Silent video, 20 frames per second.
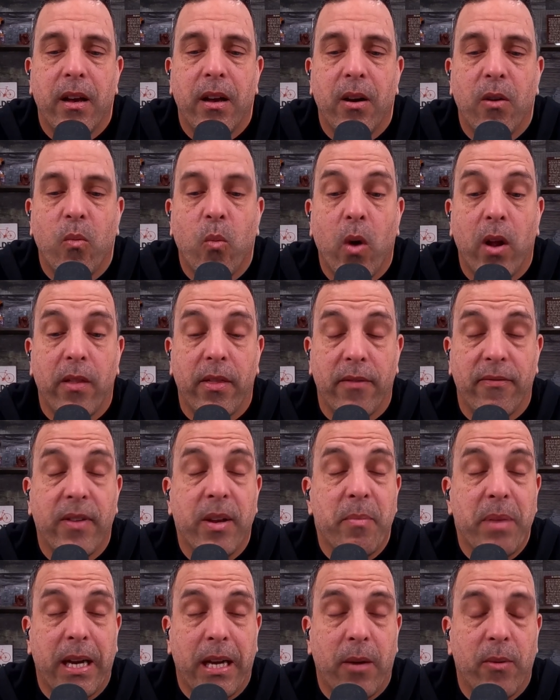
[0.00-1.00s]
what the
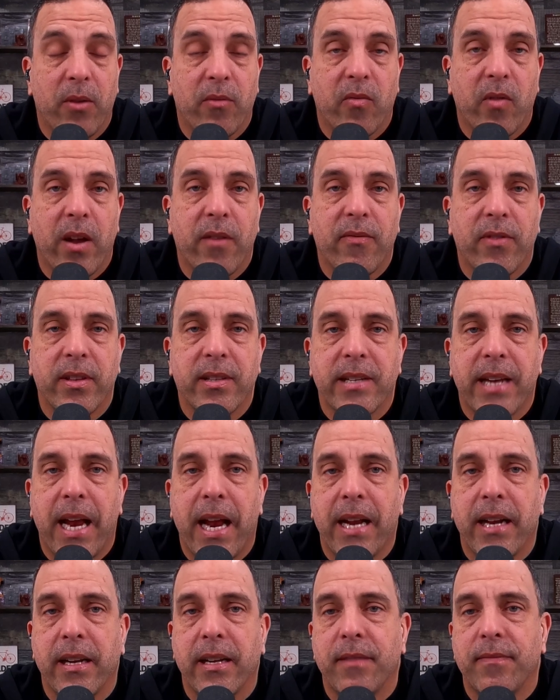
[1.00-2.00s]
feedback I would have read for this
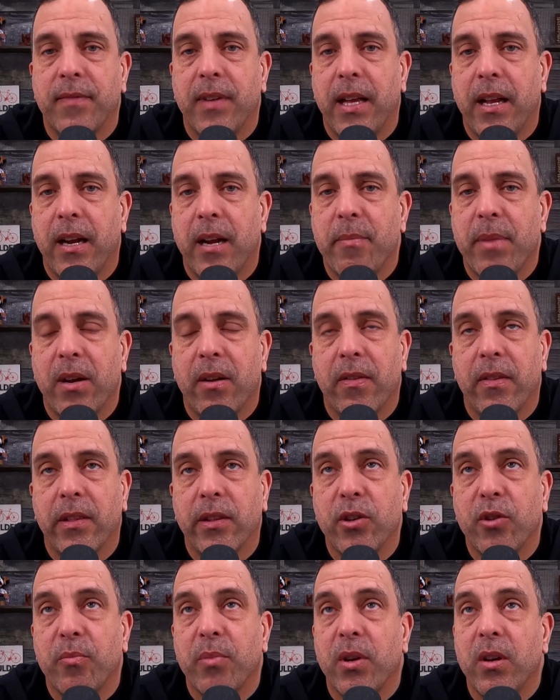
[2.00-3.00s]
candidate had I been on the
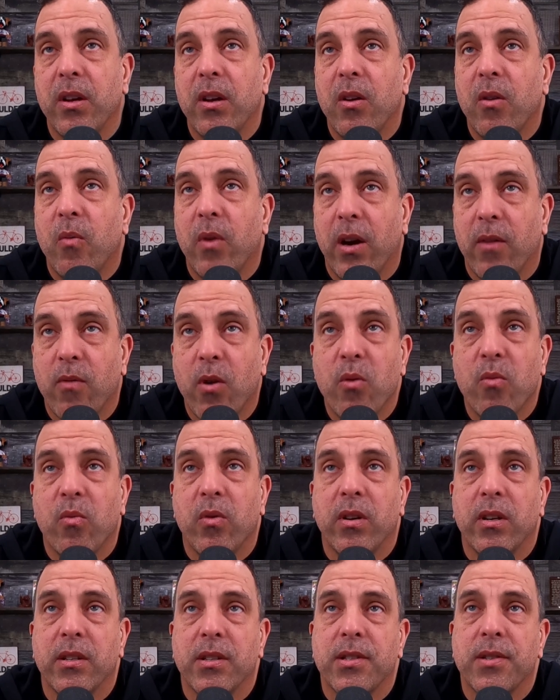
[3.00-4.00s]
loop, what I wrote
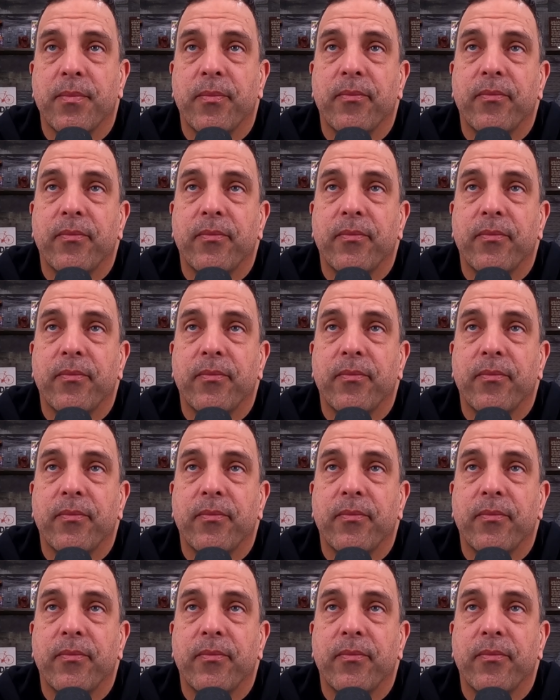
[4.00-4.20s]
was,